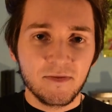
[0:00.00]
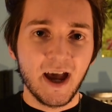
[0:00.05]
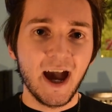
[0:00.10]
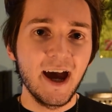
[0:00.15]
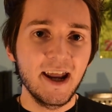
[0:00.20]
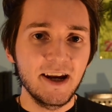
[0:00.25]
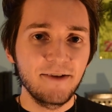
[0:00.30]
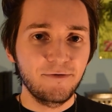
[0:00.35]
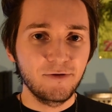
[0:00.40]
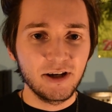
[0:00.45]

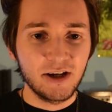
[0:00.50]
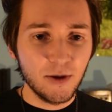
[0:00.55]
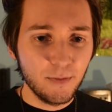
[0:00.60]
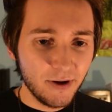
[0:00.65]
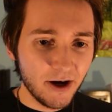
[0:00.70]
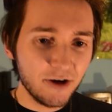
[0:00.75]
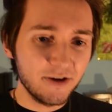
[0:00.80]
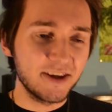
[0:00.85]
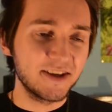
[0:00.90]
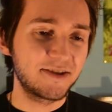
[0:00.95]
And if we
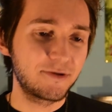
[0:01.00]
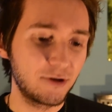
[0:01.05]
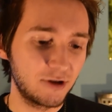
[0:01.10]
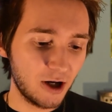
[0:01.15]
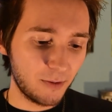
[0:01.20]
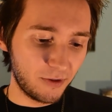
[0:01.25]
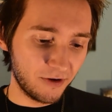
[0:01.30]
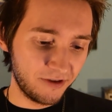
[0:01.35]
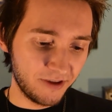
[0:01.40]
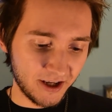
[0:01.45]
compare this to a
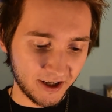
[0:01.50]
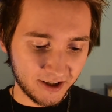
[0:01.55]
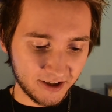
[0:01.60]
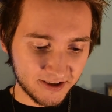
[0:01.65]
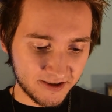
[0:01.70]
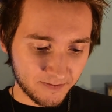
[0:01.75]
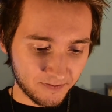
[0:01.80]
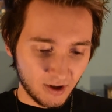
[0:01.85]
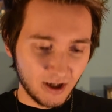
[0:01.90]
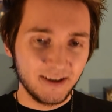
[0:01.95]
couple
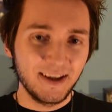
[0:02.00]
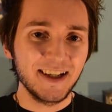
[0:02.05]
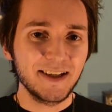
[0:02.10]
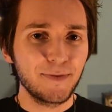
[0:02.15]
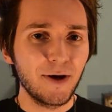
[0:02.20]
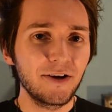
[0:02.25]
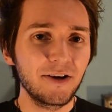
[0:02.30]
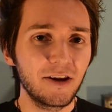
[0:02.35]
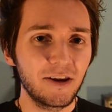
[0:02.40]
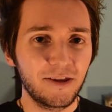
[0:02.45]
things, it takes
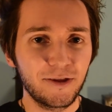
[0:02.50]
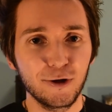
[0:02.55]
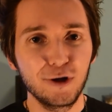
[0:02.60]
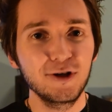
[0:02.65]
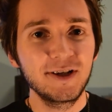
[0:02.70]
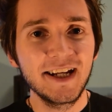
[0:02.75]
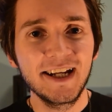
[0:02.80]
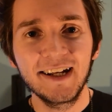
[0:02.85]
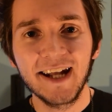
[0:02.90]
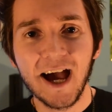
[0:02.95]
about
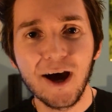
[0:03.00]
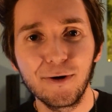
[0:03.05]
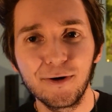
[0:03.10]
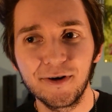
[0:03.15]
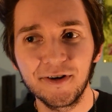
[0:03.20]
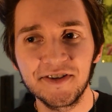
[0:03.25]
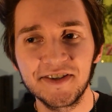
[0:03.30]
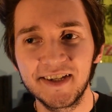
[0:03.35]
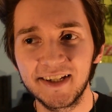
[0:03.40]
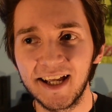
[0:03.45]
13
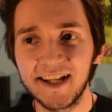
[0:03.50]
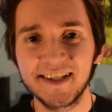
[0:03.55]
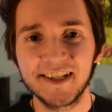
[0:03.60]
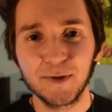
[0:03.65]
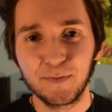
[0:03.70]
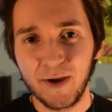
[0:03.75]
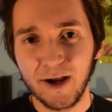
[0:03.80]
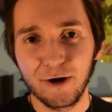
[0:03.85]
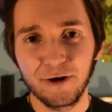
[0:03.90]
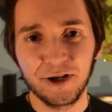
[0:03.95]
hours to get
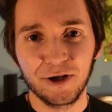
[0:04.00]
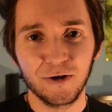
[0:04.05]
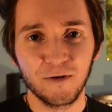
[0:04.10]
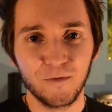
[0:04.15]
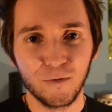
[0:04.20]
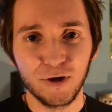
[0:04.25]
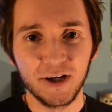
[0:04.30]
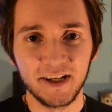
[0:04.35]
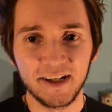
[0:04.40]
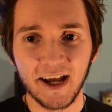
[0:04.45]
Superior
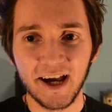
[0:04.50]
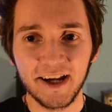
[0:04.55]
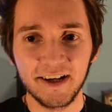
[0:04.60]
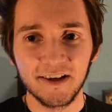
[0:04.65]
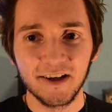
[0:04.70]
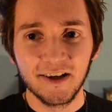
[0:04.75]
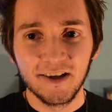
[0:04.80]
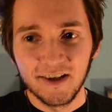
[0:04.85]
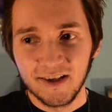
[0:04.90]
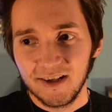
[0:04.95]
Void Knight,
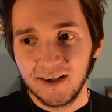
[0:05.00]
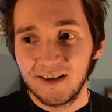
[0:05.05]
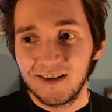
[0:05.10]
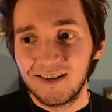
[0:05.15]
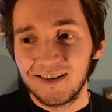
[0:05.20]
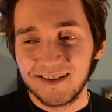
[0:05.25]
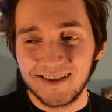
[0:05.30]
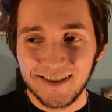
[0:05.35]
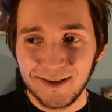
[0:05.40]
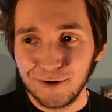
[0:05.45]

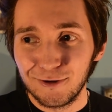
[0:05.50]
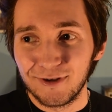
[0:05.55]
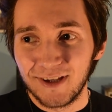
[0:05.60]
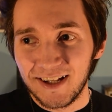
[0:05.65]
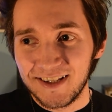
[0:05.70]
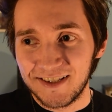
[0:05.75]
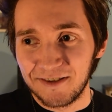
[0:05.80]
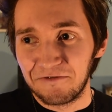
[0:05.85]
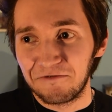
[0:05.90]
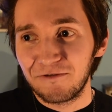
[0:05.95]
so
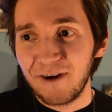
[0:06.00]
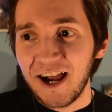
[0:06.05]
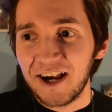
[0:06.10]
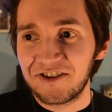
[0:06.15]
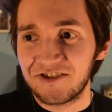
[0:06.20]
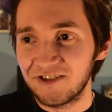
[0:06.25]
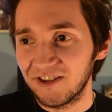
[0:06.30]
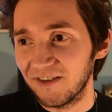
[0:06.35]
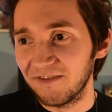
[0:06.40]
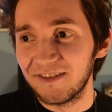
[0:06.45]
that's a
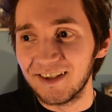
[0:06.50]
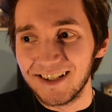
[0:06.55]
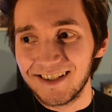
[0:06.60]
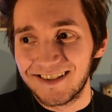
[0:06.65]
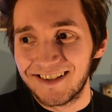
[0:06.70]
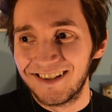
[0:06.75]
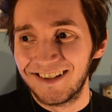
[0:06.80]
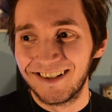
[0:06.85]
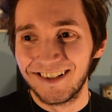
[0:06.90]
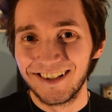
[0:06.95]
fraction of
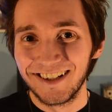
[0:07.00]
this.